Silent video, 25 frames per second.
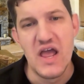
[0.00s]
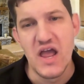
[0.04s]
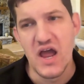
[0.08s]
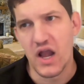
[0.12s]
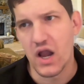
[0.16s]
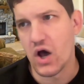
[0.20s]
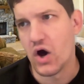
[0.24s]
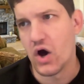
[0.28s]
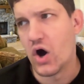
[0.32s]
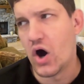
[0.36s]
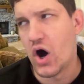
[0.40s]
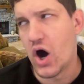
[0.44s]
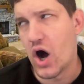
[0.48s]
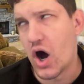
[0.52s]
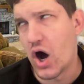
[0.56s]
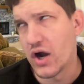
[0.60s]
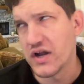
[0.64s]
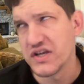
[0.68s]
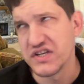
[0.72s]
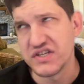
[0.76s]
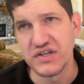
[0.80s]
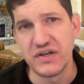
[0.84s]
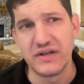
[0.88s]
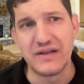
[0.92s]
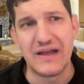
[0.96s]
And
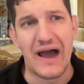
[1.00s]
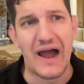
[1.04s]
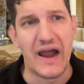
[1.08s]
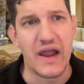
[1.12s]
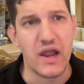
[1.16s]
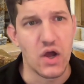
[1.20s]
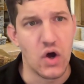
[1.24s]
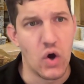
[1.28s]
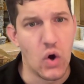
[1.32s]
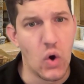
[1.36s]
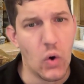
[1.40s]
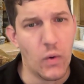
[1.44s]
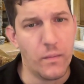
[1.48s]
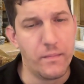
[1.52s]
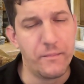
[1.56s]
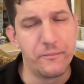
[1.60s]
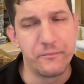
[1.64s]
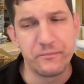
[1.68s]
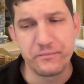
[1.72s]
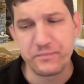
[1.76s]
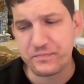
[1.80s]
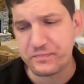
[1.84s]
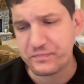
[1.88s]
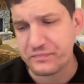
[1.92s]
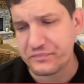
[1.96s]
honestly, I hope
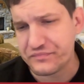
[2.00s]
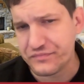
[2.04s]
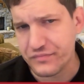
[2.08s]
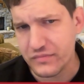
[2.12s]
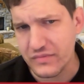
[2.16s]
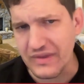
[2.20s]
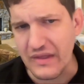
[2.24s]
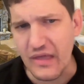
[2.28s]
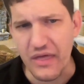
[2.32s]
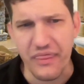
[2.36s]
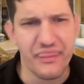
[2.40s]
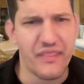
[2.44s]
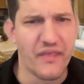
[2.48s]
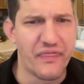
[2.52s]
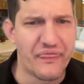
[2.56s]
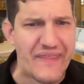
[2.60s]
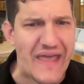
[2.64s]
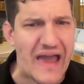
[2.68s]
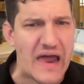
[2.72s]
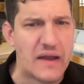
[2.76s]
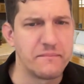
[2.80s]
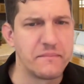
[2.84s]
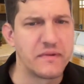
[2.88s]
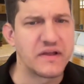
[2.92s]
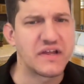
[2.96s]

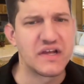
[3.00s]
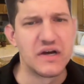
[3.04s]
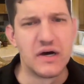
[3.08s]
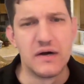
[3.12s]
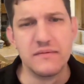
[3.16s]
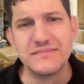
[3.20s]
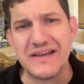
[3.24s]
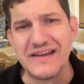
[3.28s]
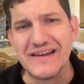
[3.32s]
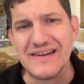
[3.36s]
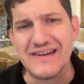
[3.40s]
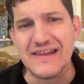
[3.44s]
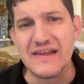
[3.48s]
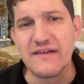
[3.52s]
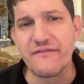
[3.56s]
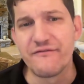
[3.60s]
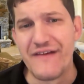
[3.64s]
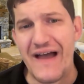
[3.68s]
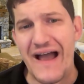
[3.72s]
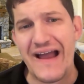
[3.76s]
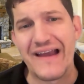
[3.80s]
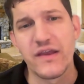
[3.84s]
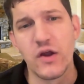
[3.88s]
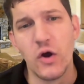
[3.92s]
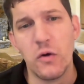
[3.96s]
that becomes a de
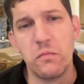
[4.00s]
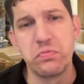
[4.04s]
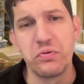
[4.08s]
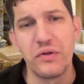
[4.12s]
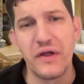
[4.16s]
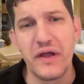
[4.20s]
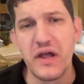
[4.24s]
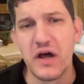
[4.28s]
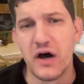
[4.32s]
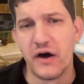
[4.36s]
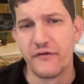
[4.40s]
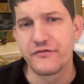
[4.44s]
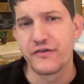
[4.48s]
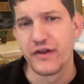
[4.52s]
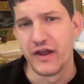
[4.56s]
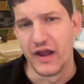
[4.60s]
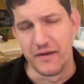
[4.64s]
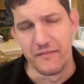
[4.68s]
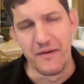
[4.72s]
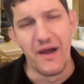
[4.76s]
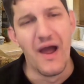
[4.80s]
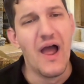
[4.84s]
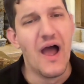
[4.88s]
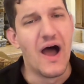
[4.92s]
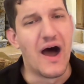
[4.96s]
facto playoff
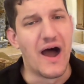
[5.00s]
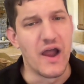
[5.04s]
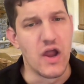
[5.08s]
game.